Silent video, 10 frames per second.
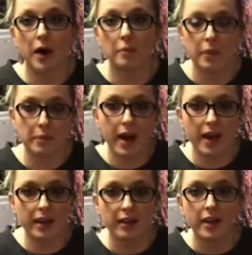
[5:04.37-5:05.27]
up my
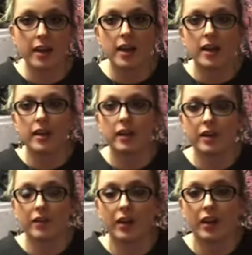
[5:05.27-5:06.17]
mind, and
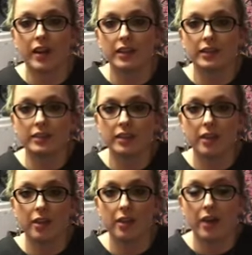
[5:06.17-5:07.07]
I realized
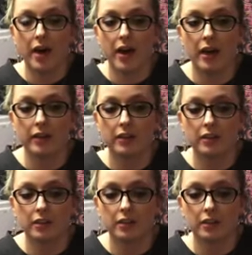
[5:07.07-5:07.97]

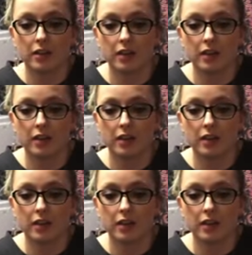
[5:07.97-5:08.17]
that